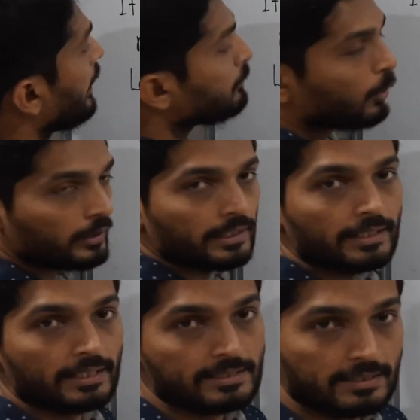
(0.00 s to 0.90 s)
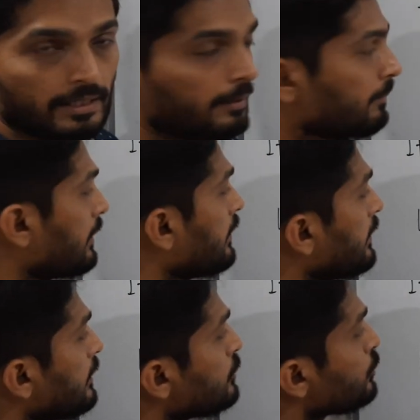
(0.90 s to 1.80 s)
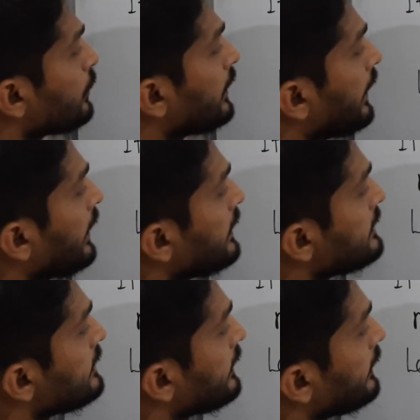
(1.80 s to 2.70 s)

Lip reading: I'm calling it as K. So K is a